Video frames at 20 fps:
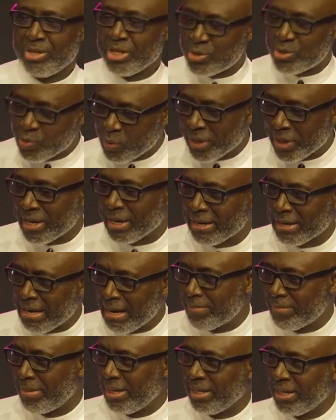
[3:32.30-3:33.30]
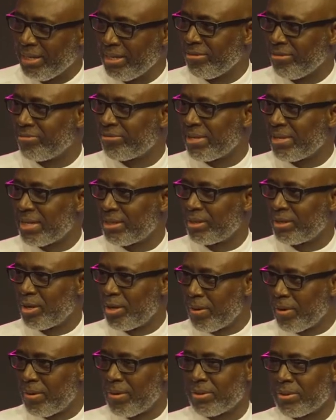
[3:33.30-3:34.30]
this weekend, I believe
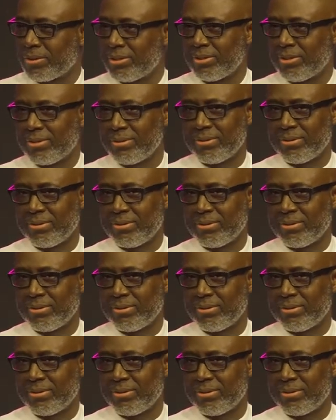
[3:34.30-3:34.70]
that God